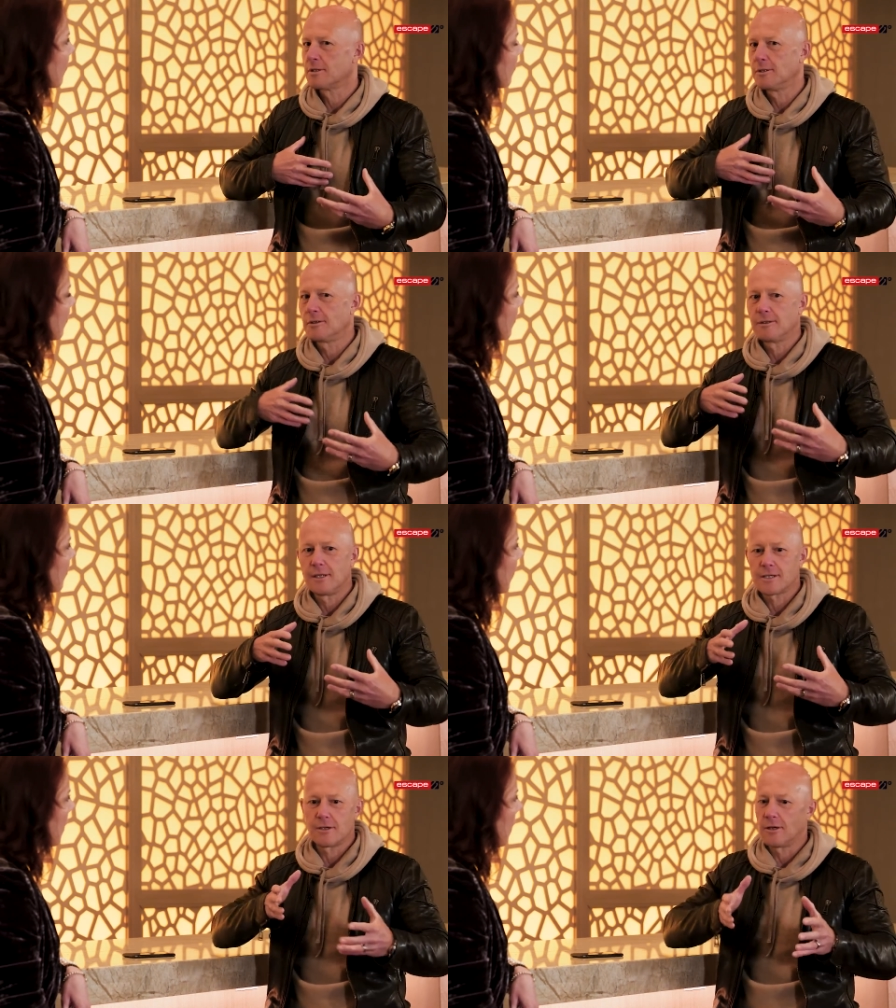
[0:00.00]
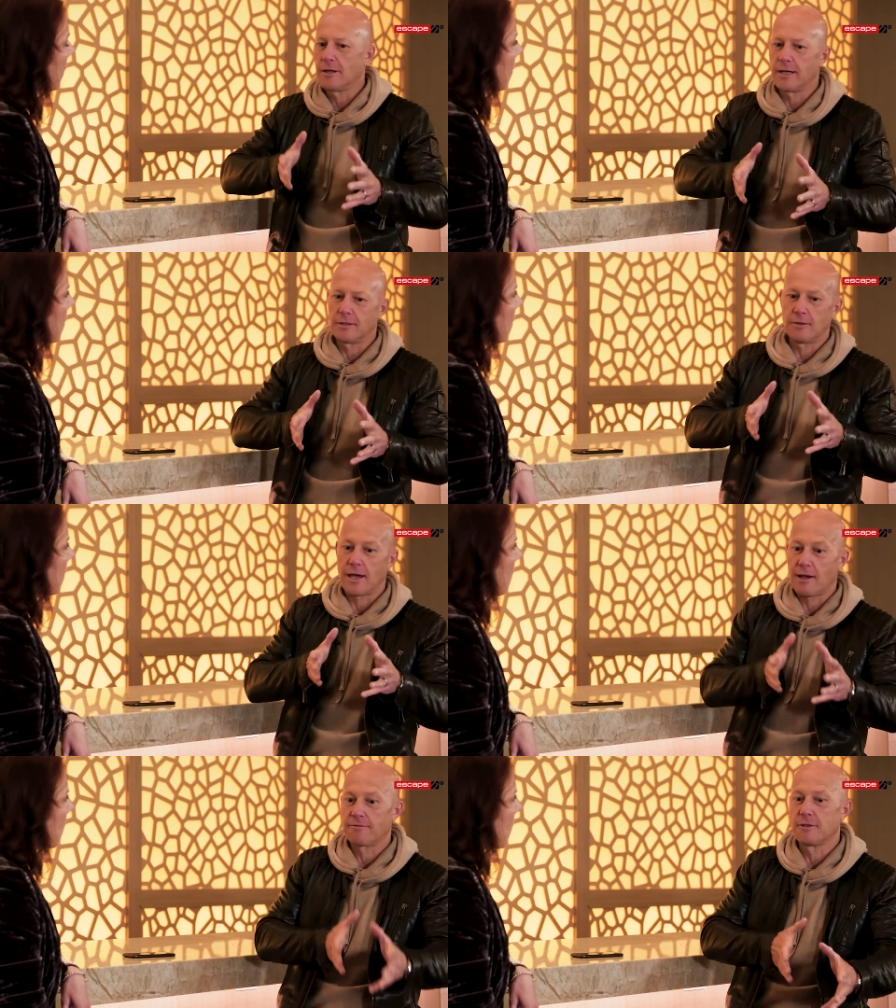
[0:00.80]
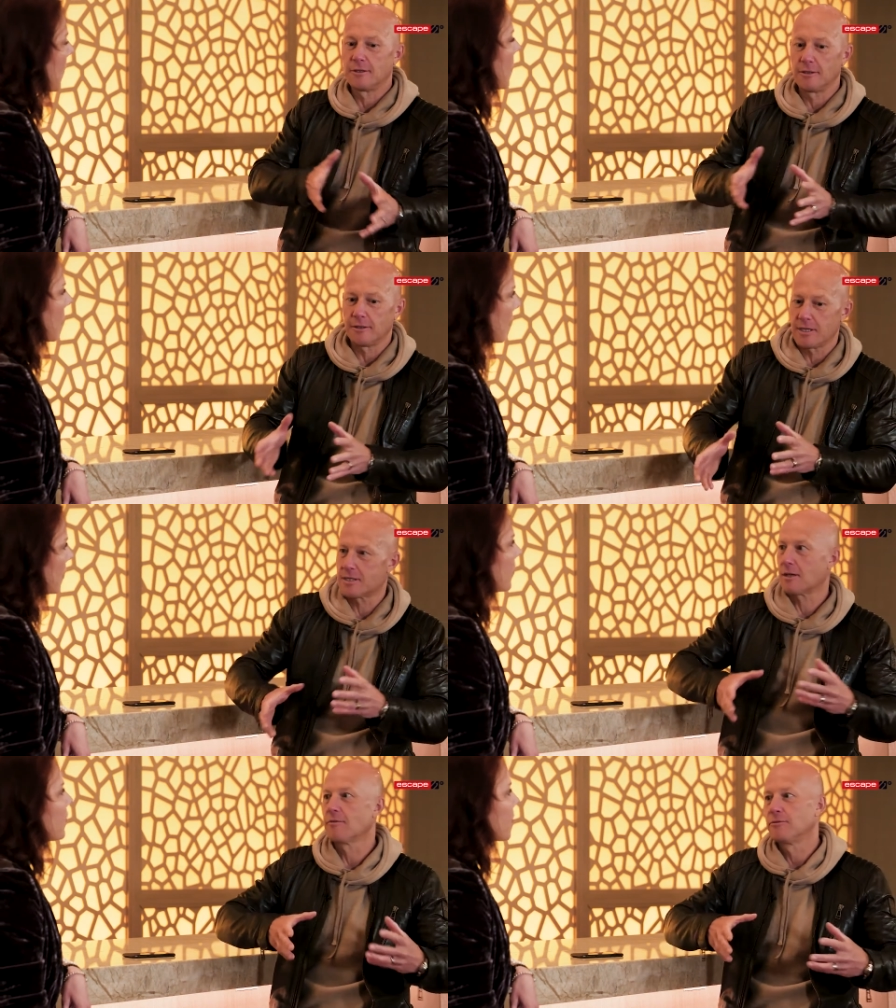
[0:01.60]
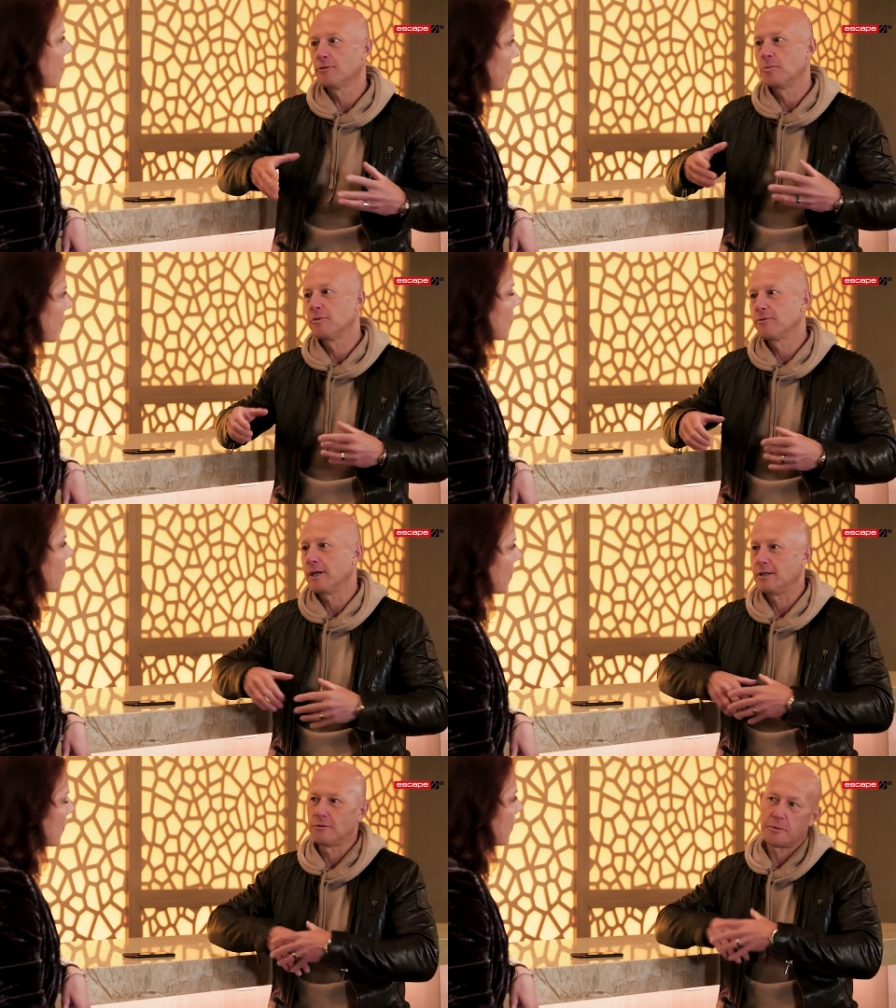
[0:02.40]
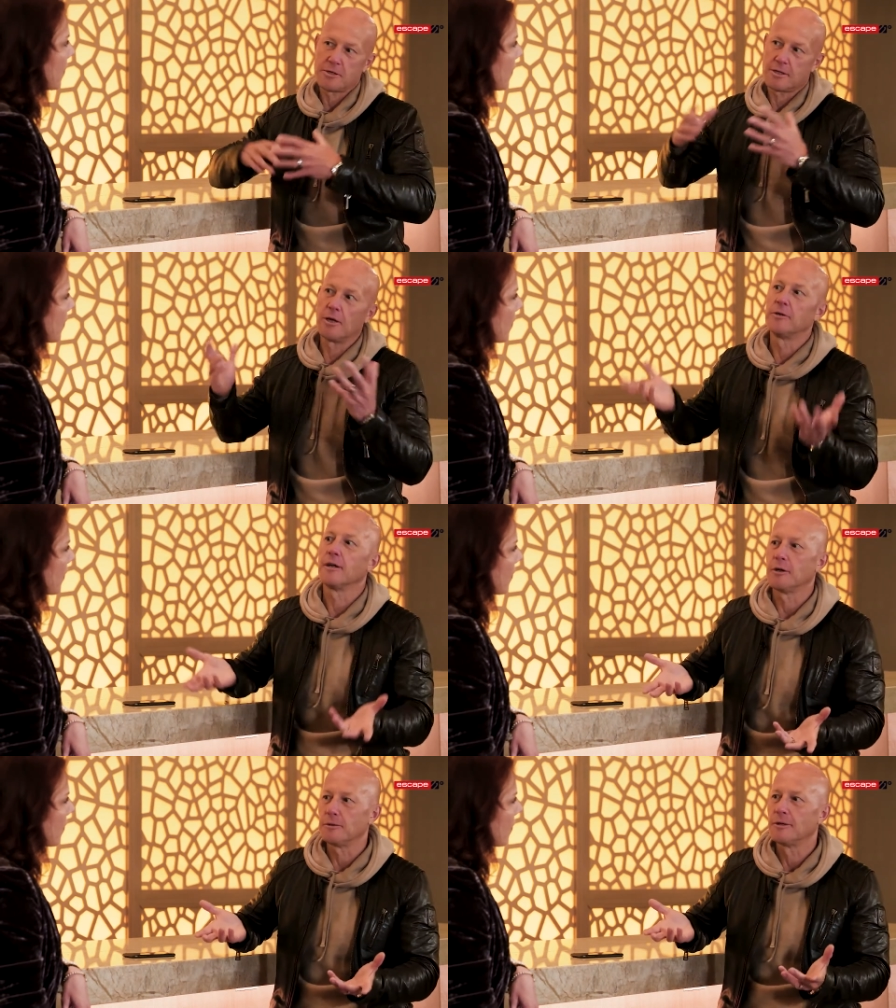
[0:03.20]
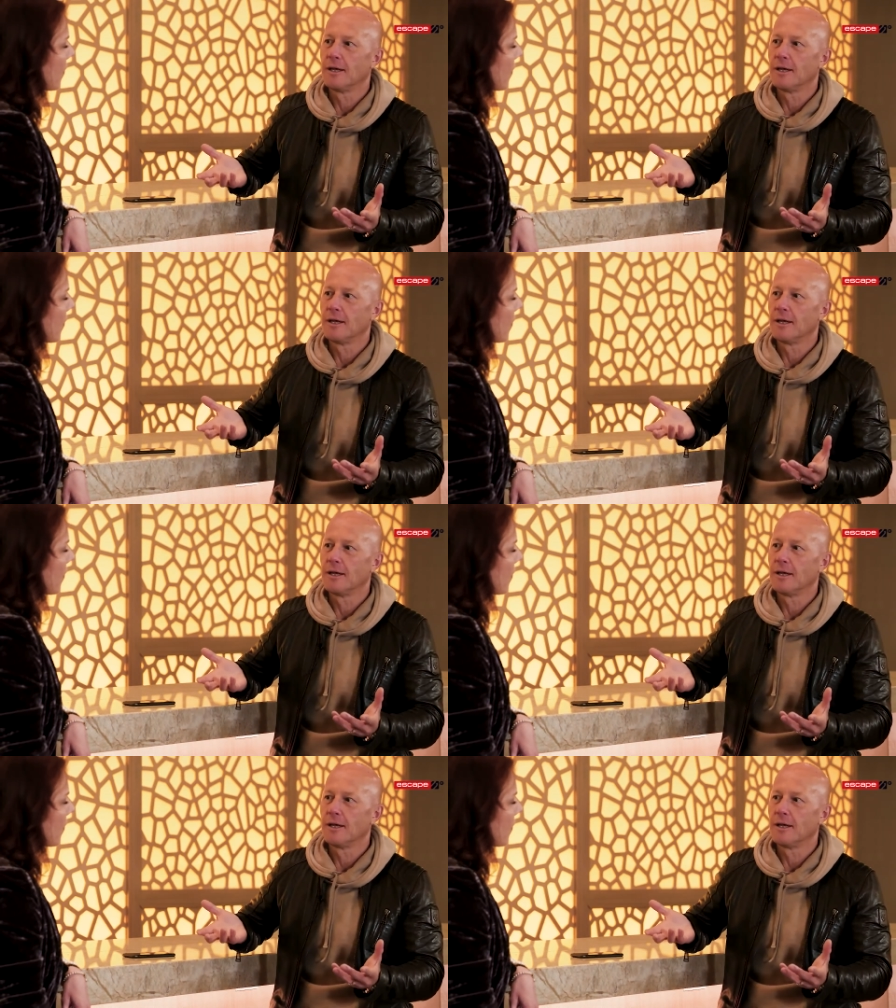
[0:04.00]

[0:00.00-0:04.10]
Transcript: You, it's not like you have to do this to conform or fit, and you almost don't know